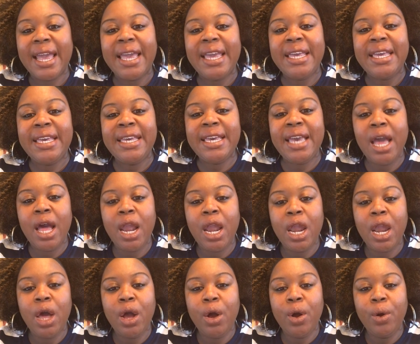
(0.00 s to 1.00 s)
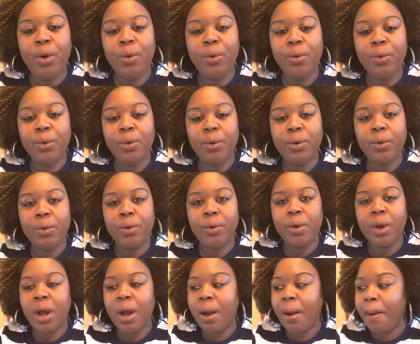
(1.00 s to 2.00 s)
Yellow
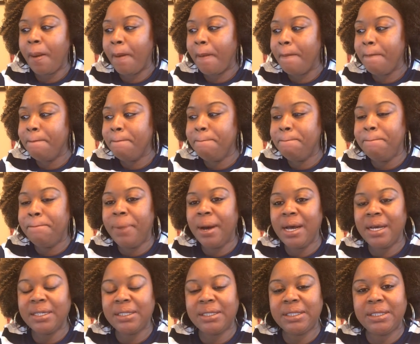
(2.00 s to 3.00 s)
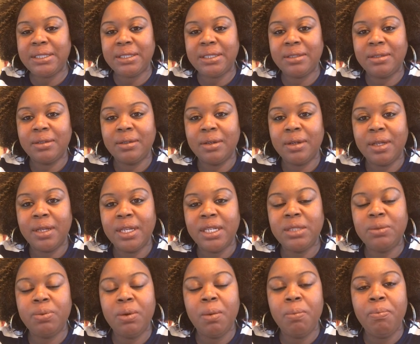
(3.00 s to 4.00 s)
bus.
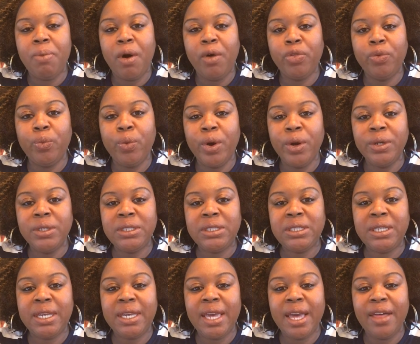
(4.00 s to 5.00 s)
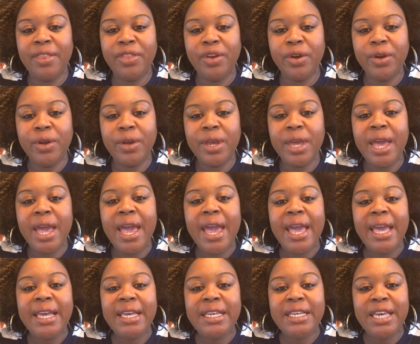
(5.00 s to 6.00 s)
Let's put both words together.
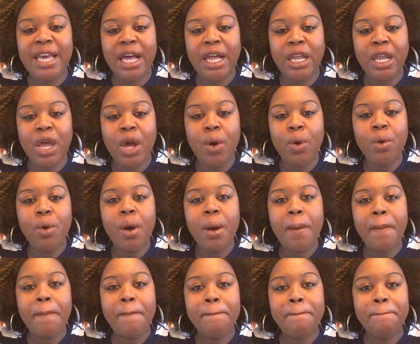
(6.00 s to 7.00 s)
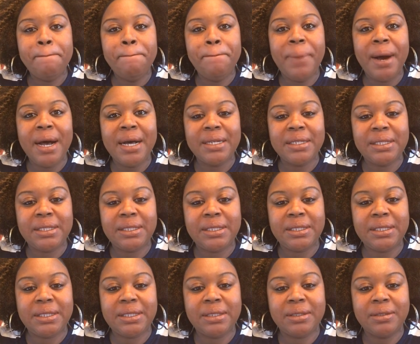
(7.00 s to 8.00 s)
Yellow
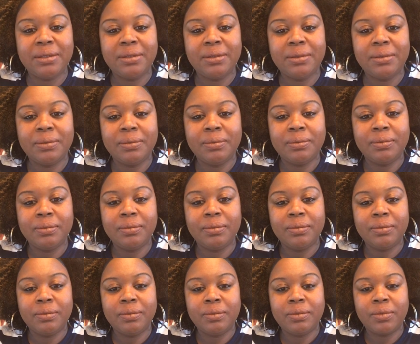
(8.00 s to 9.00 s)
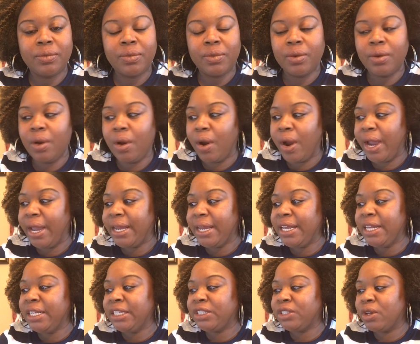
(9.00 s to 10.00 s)
bus. All right,
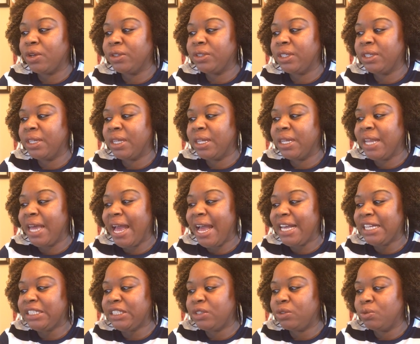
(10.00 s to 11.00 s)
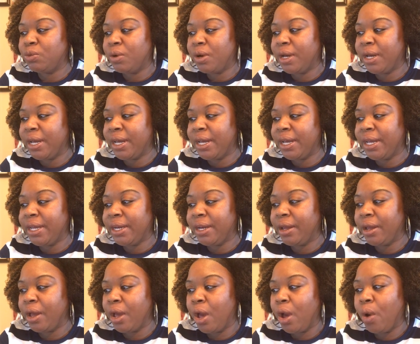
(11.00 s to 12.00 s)
and let's go to the last one
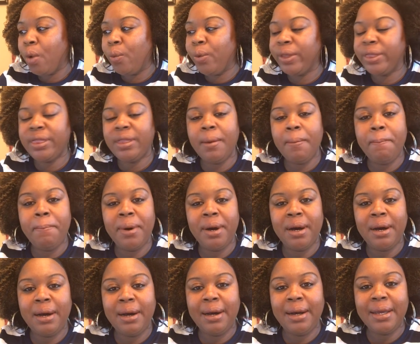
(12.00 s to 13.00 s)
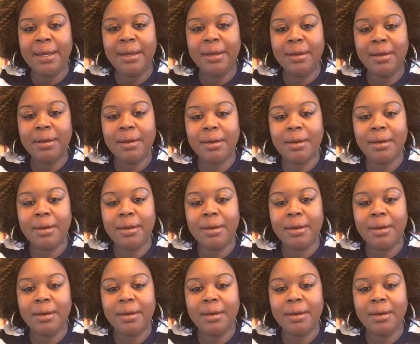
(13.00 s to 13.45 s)
with the bug.